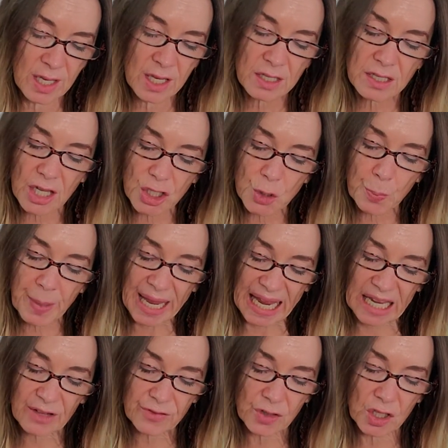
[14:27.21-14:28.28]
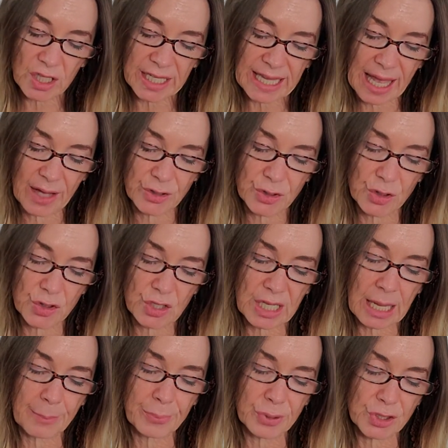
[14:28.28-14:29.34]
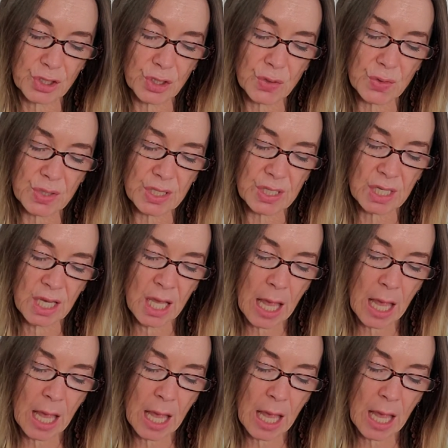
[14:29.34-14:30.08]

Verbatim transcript: Such painful encounters can produce